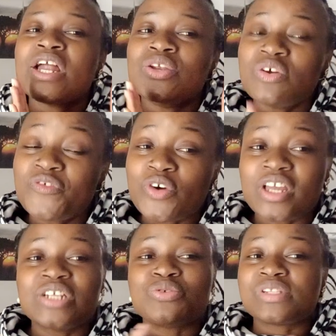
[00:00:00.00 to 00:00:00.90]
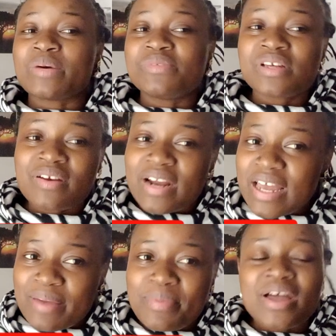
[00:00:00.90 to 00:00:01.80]
Don't forget to
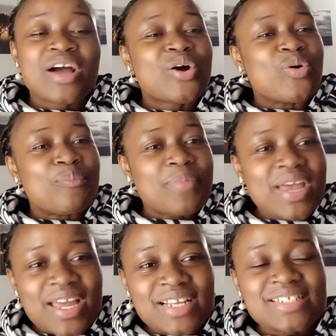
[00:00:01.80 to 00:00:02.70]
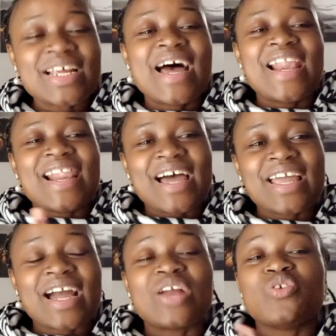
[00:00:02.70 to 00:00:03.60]
subscribe, comment,
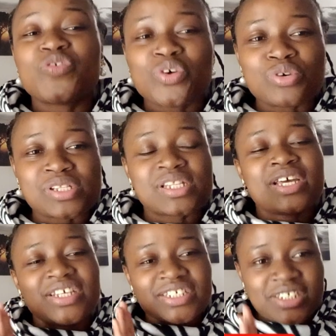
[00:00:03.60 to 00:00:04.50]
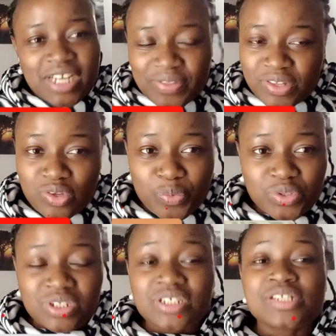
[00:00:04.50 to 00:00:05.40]
like, and of course, share these
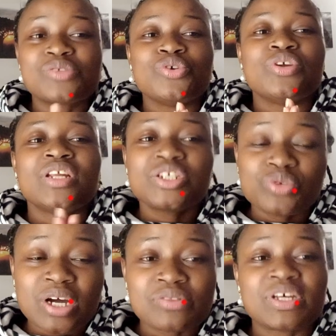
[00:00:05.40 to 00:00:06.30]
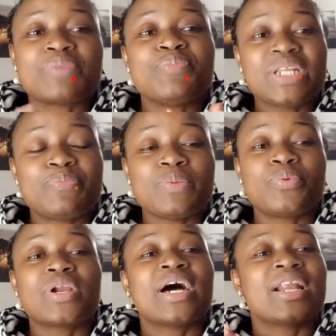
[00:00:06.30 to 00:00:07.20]
opportunities to your networks so that many
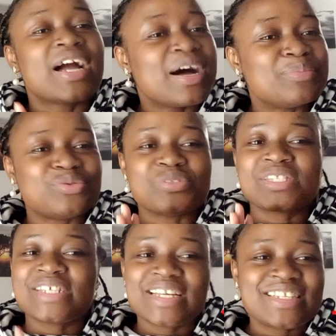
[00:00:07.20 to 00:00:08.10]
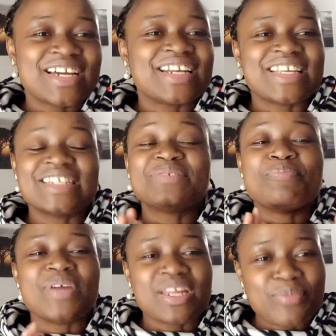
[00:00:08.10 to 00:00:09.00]
people can come to study and get
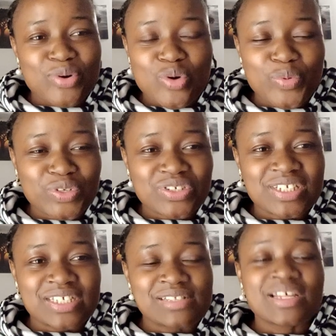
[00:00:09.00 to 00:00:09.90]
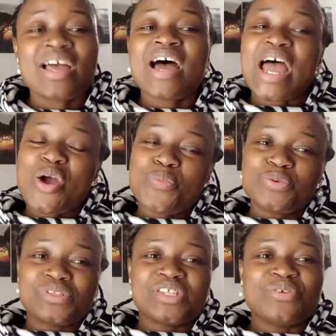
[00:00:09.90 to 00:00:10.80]
many more opportunities. I hope to
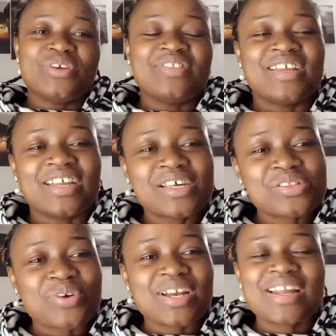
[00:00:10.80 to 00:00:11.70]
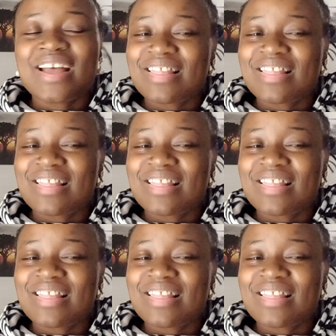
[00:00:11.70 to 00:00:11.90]
see you in the next one.